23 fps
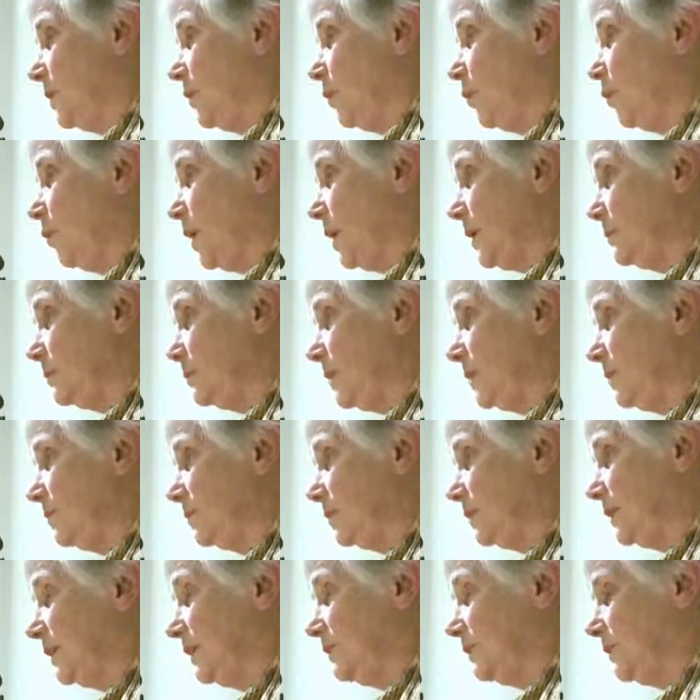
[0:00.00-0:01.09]
One
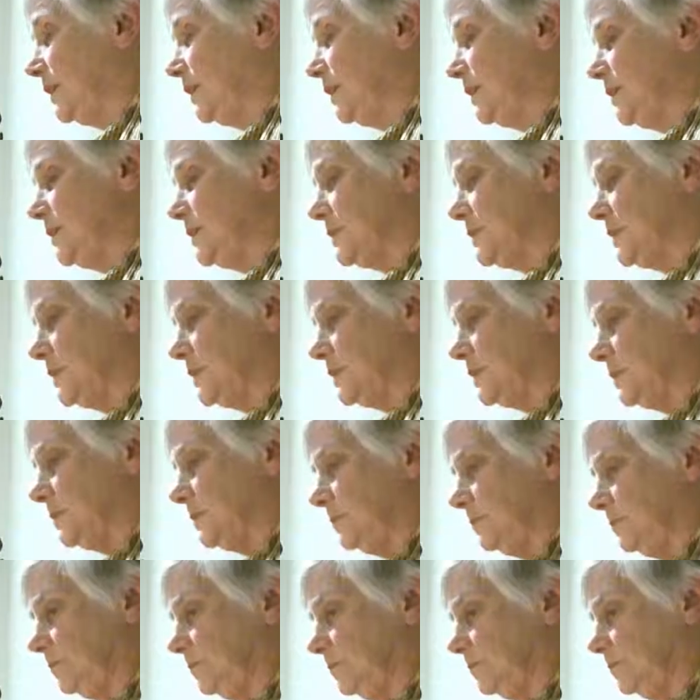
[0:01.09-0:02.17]
publicly funded
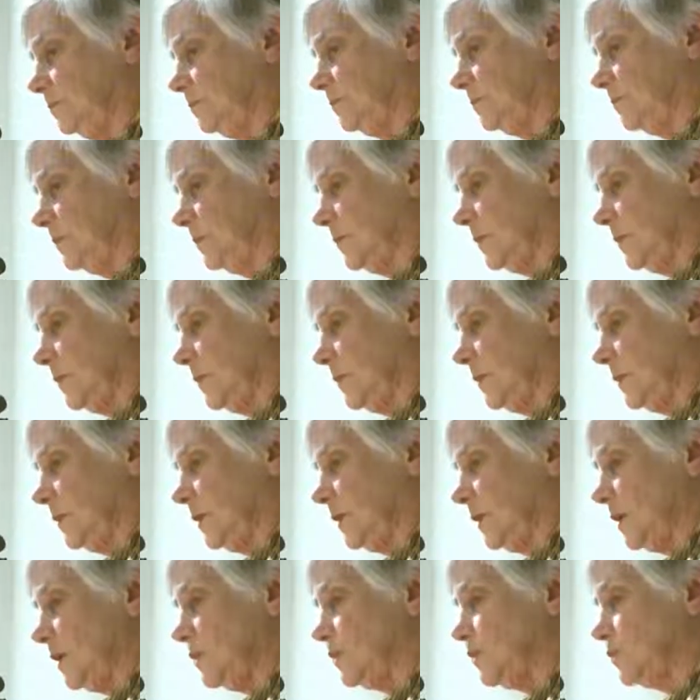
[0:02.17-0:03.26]
system
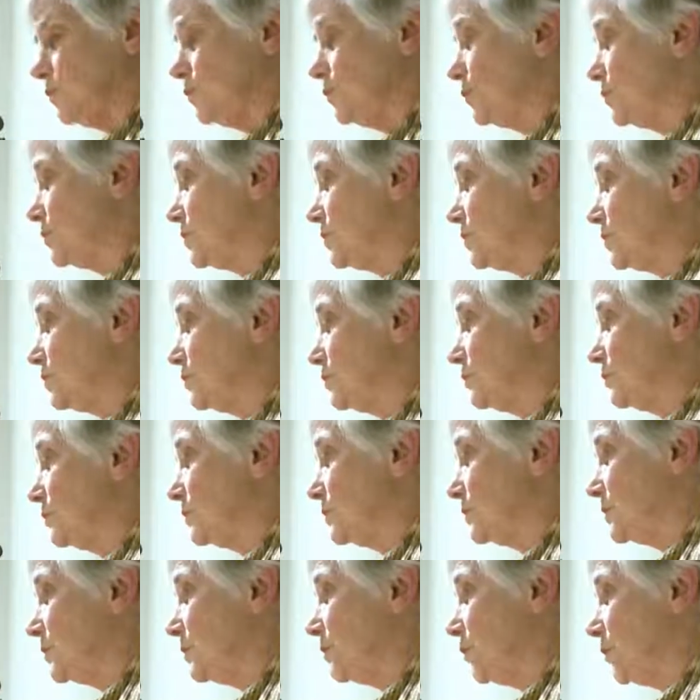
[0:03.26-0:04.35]
can choose the
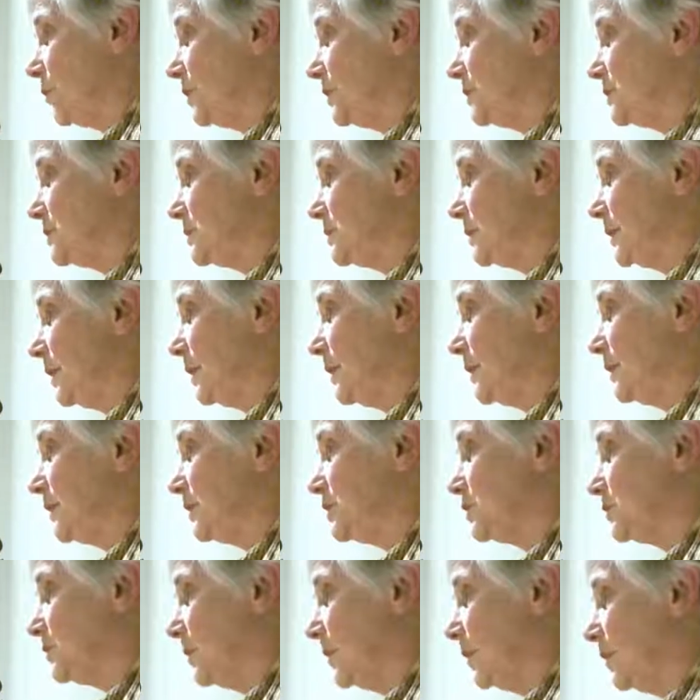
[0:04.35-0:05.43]
students it wants and
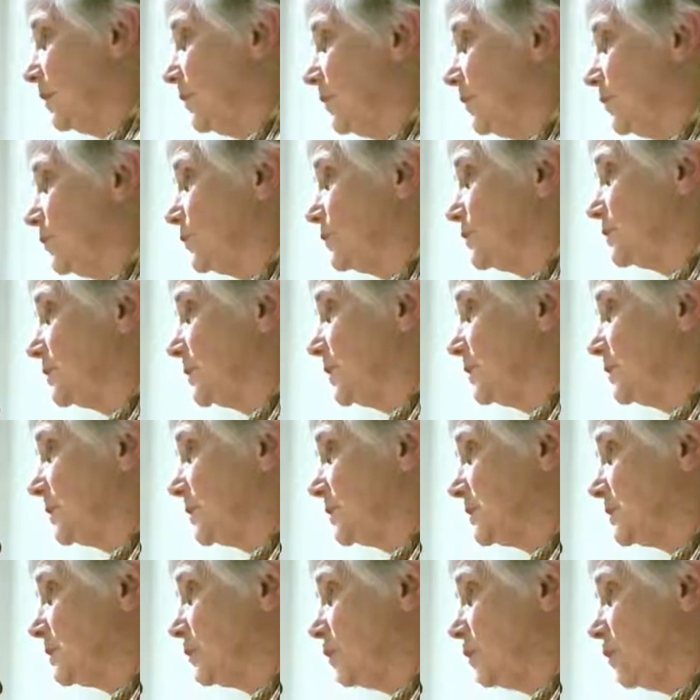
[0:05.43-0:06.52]
expel those it
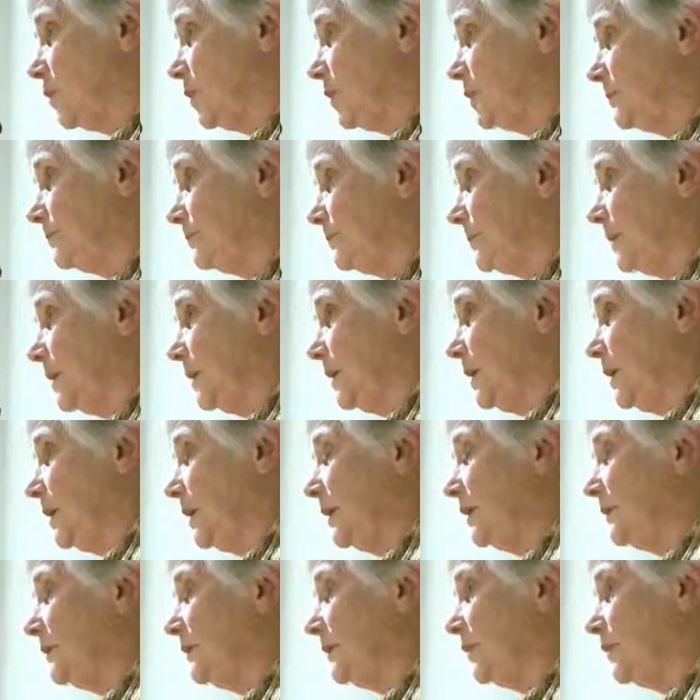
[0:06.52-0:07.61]
doesn't want,
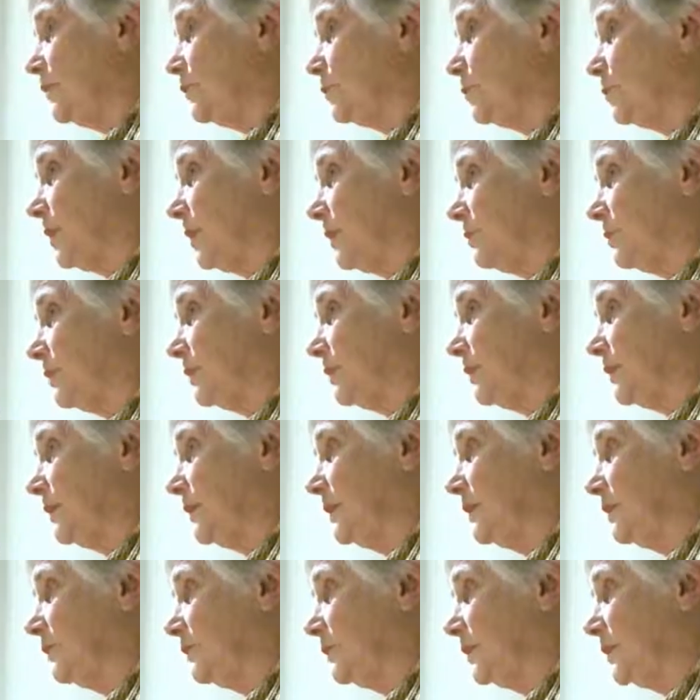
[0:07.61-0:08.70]
and the other publicly
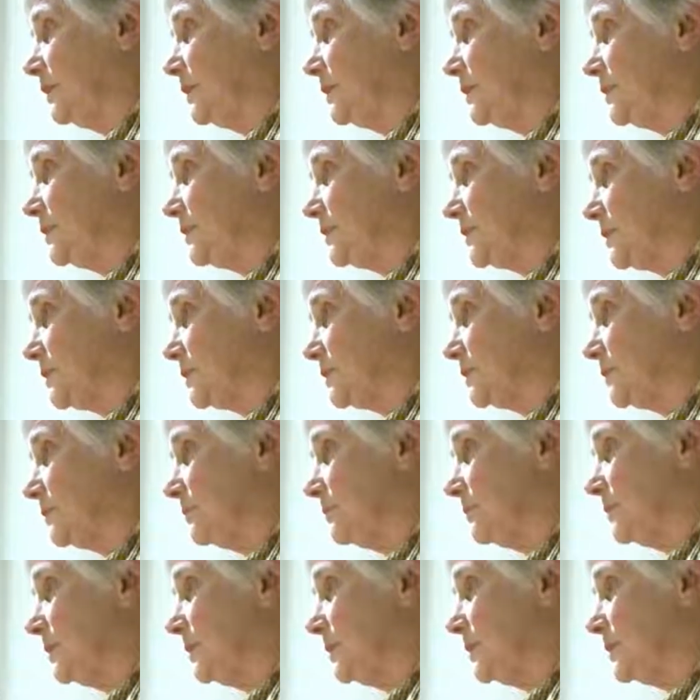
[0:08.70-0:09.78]
funded
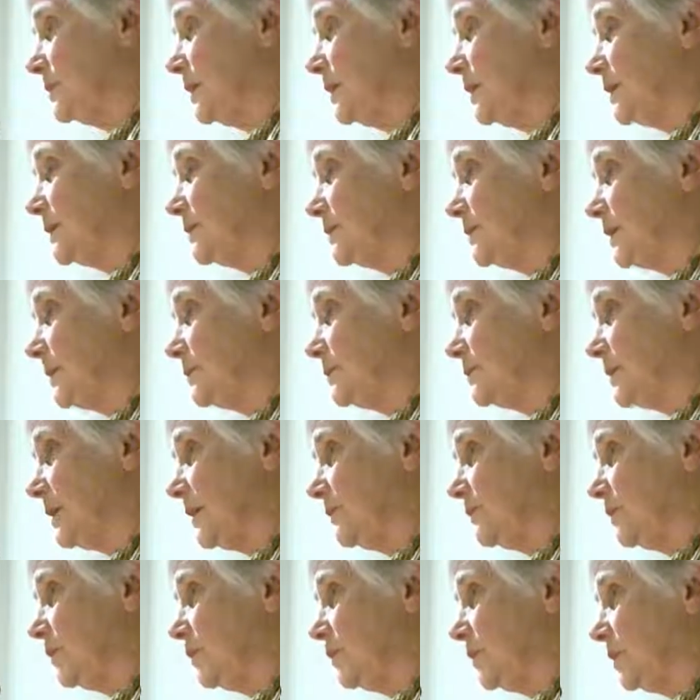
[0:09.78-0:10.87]
system accepts
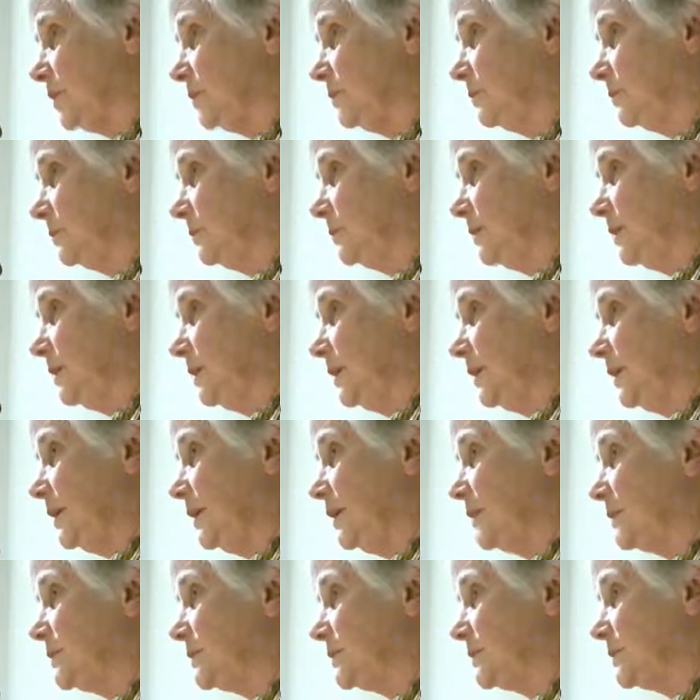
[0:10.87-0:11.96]
everyone
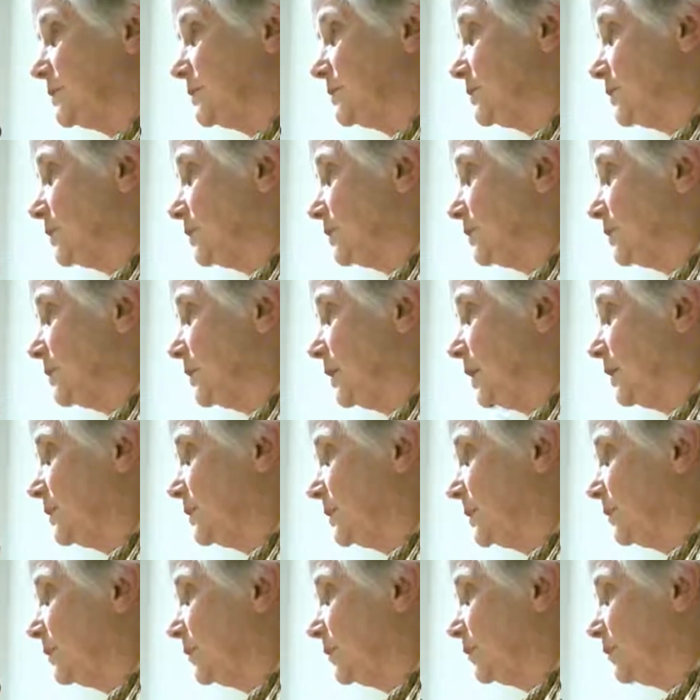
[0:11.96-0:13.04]
and is considered a
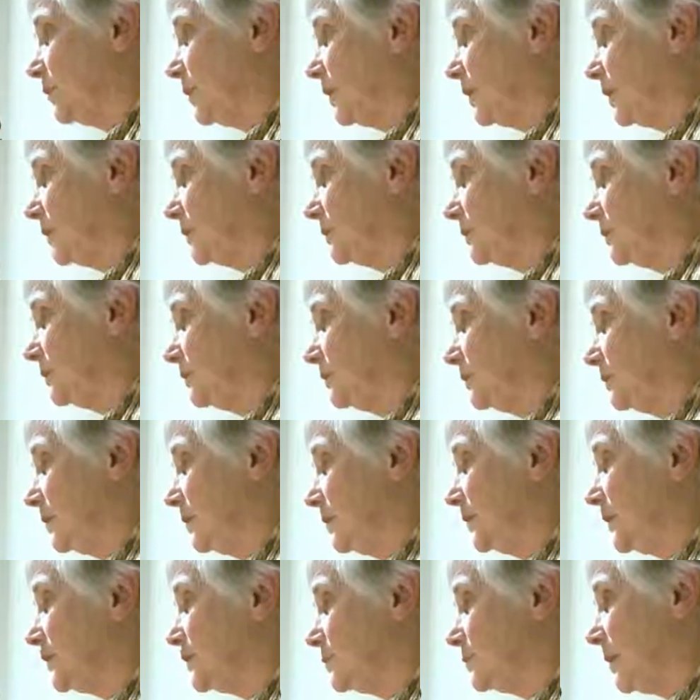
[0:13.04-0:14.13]
dumping ground,
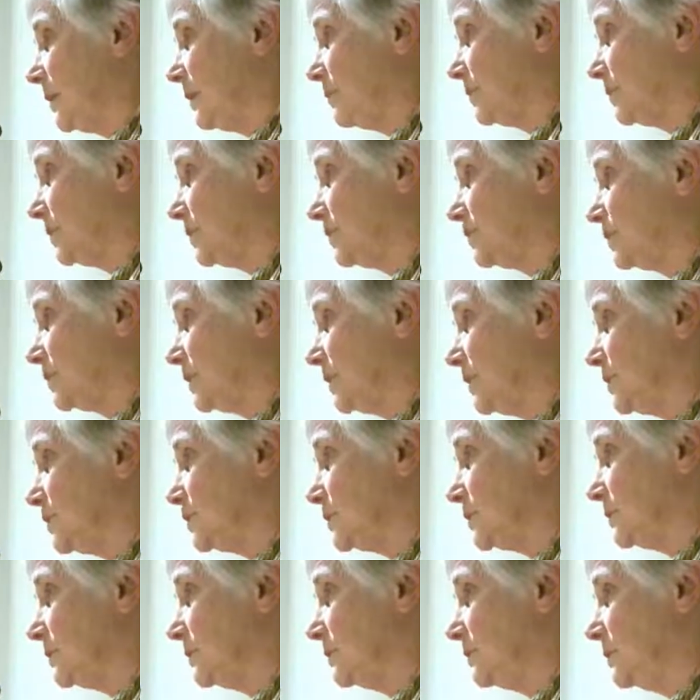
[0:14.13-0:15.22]
and that's public
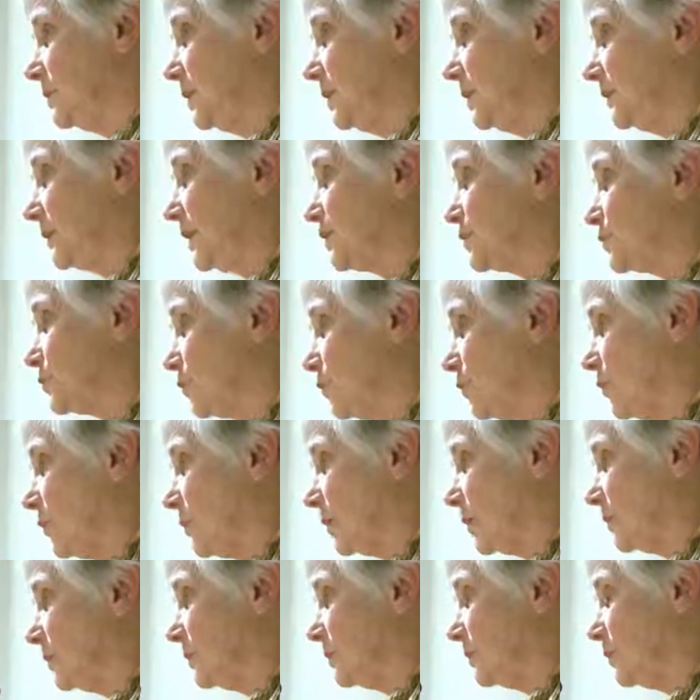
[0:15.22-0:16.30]
education. That's
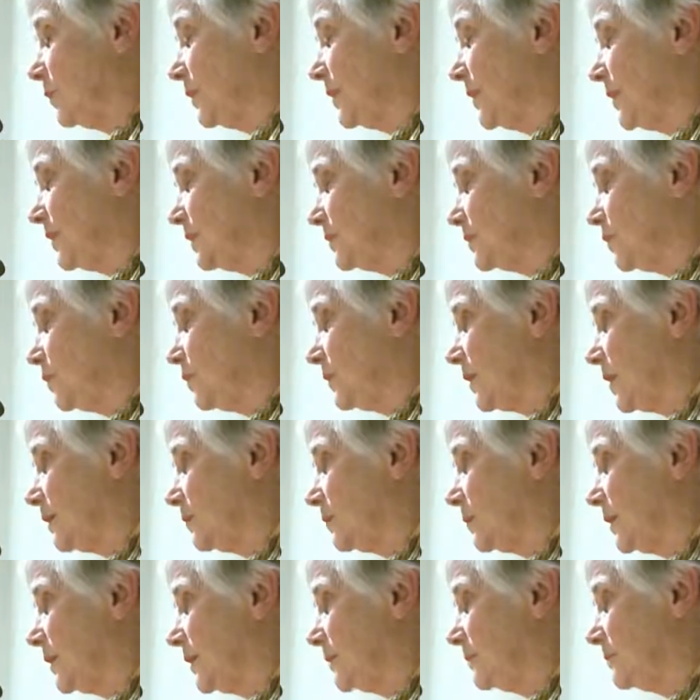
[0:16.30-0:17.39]
wrong. We can't go that
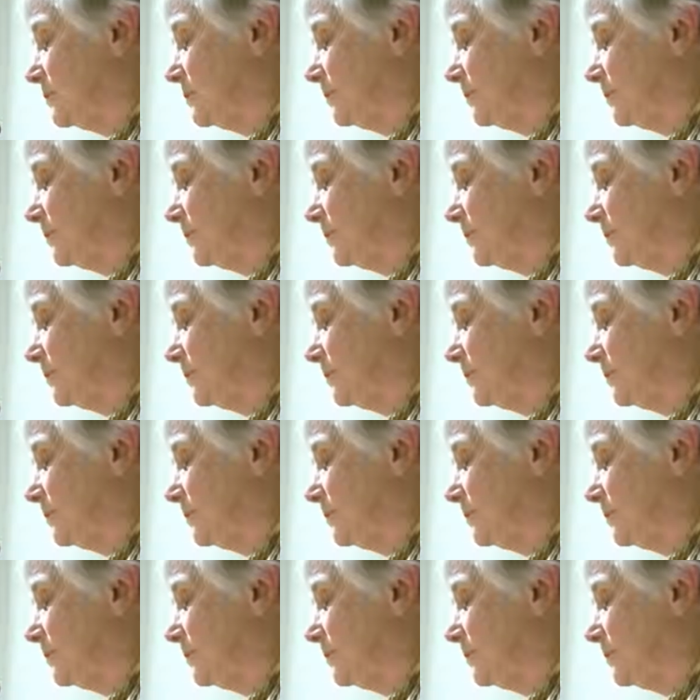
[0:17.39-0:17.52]
way.